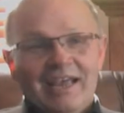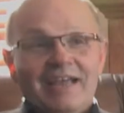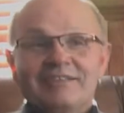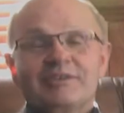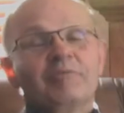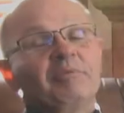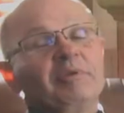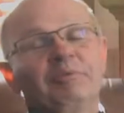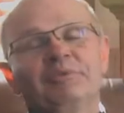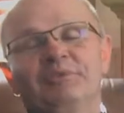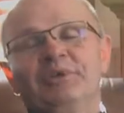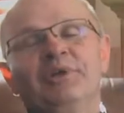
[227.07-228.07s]
and some
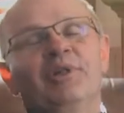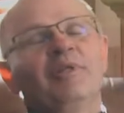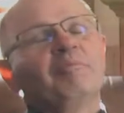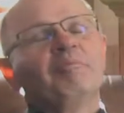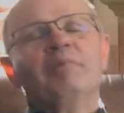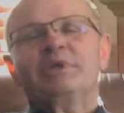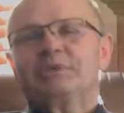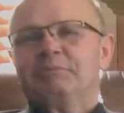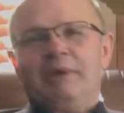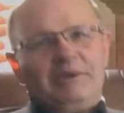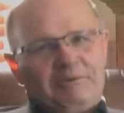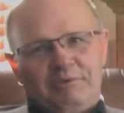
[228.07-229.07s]
people deal much
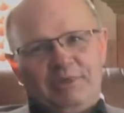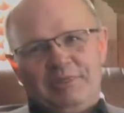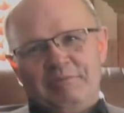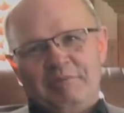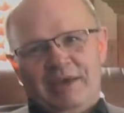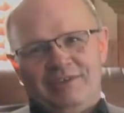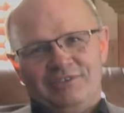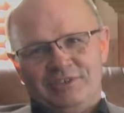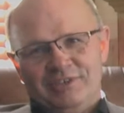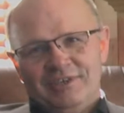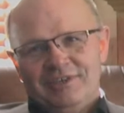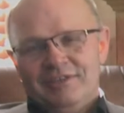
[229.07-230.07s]
better with the
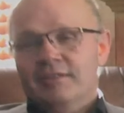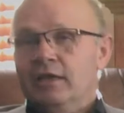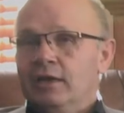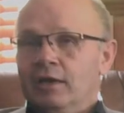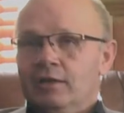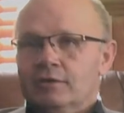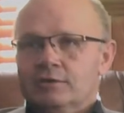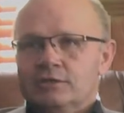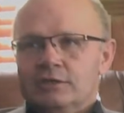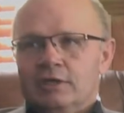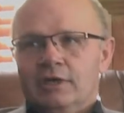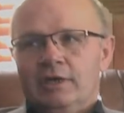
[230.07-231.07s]
mess than others.